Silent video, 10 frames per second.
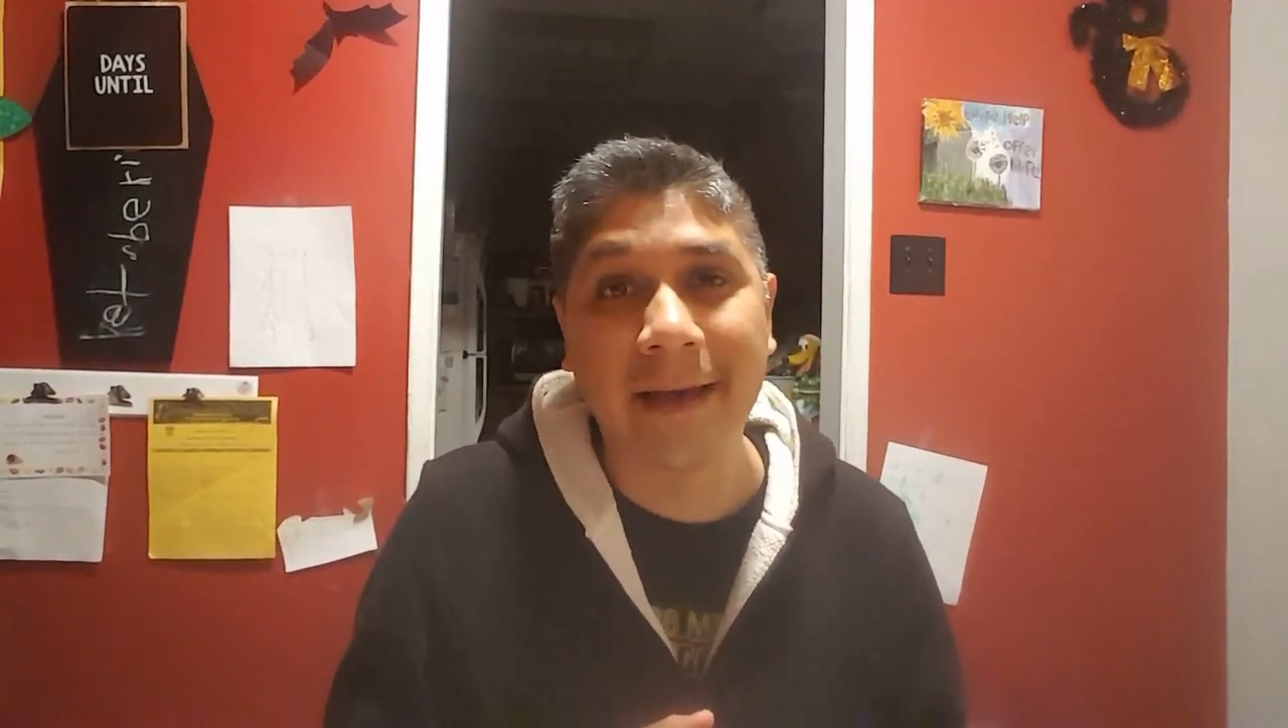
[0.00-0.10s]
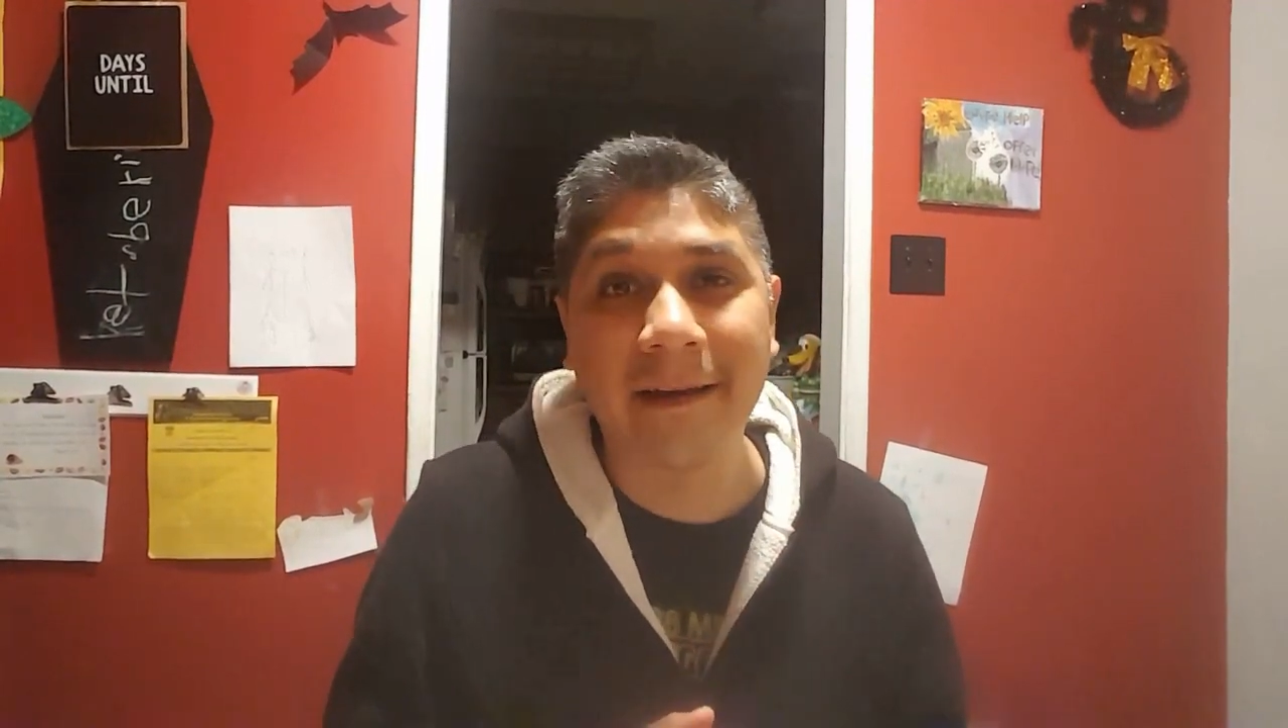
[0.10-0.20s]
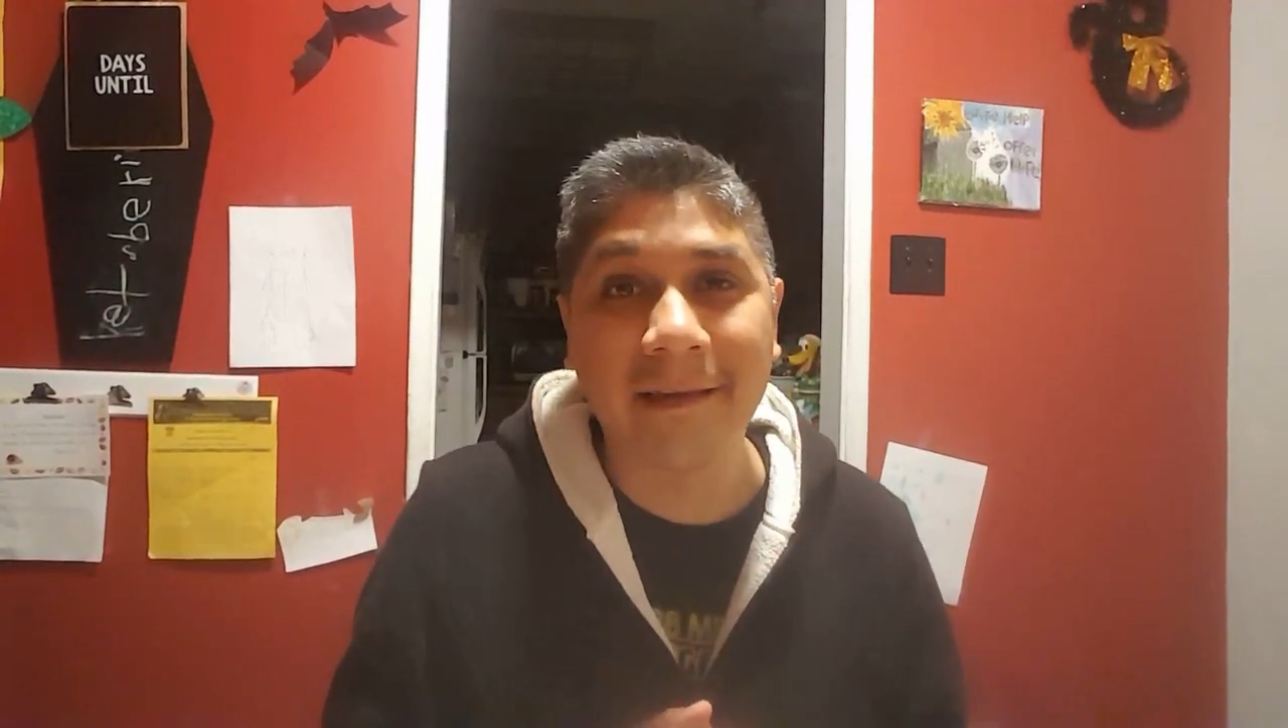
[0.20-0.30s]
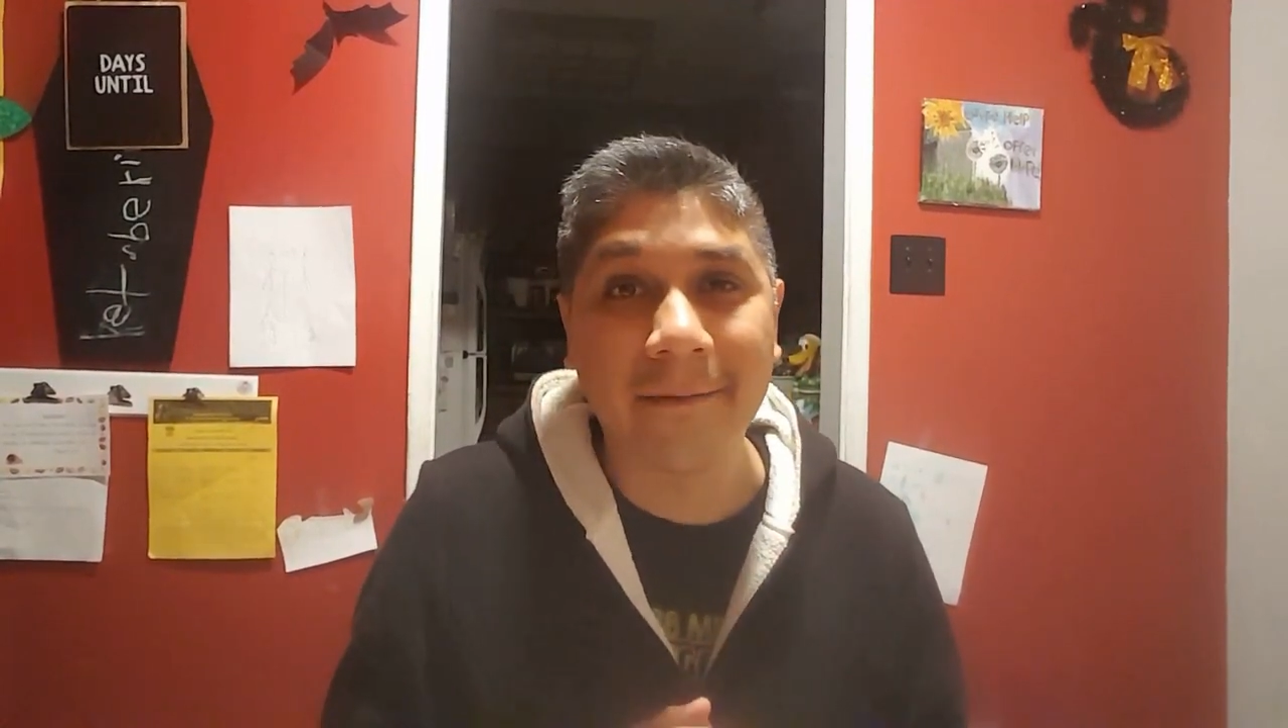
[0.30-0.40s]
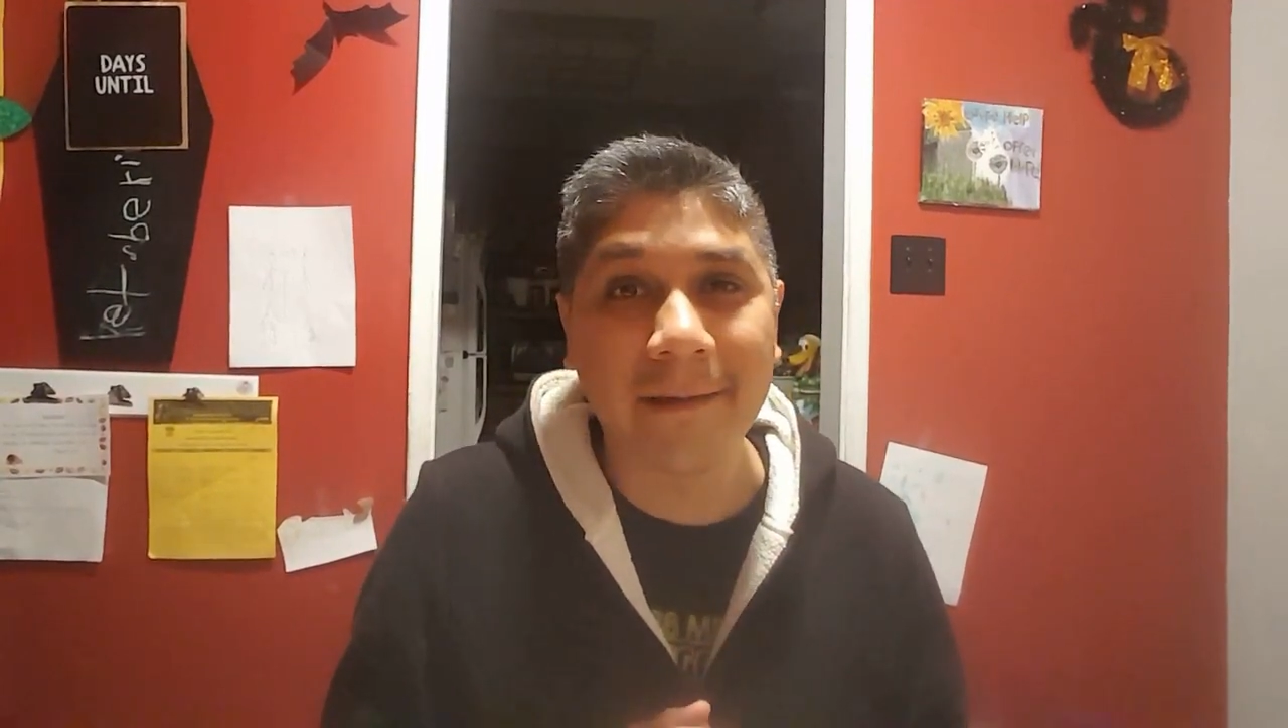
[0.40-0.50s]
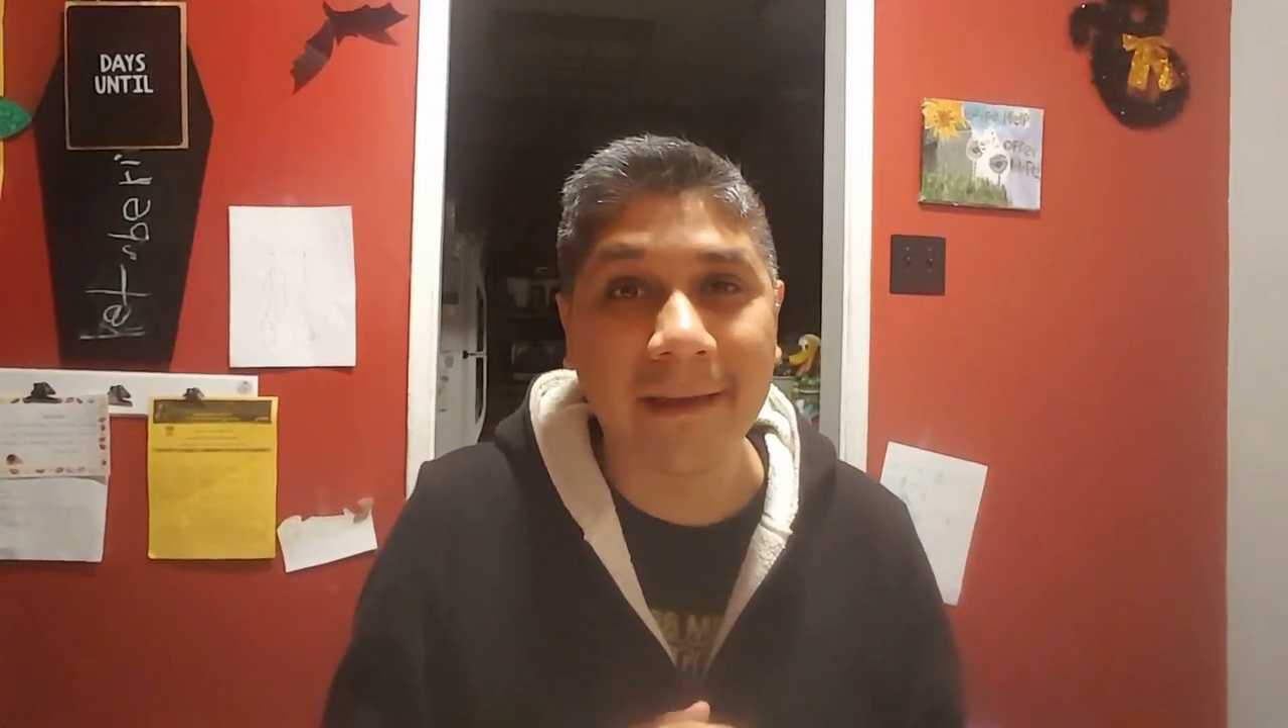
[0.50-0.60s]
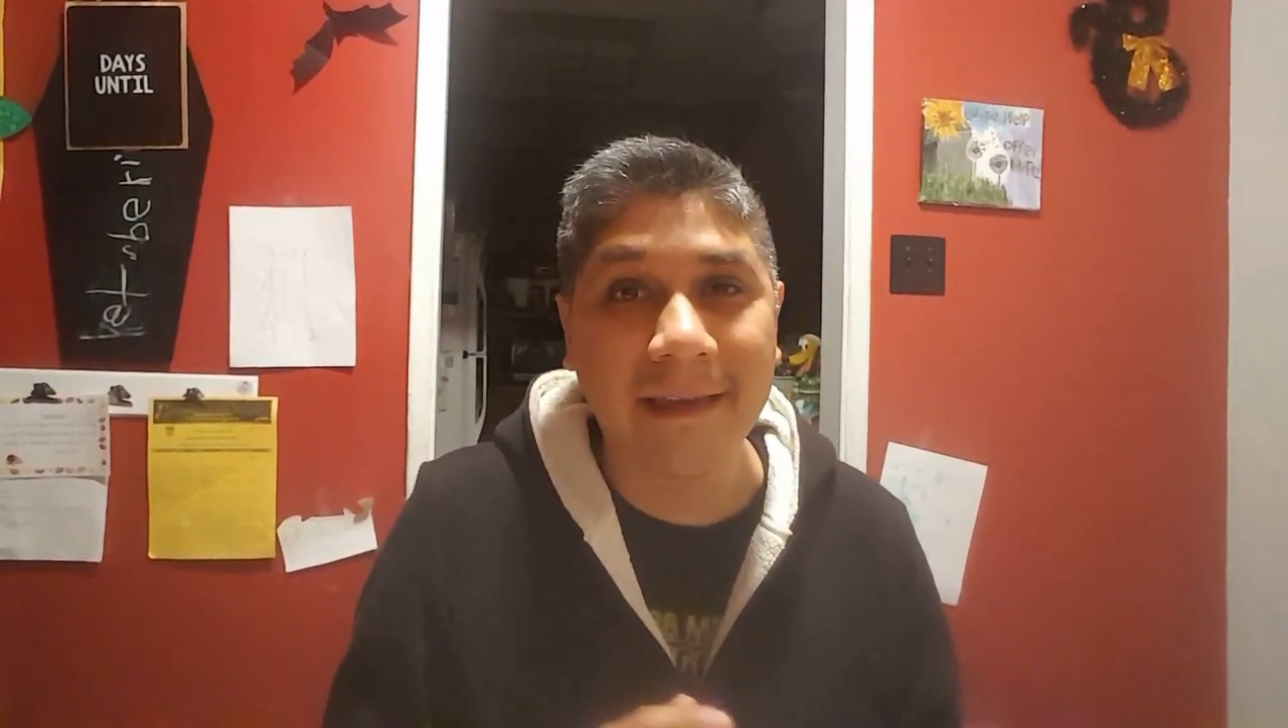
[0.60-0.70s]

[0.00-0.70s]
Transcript: and it's something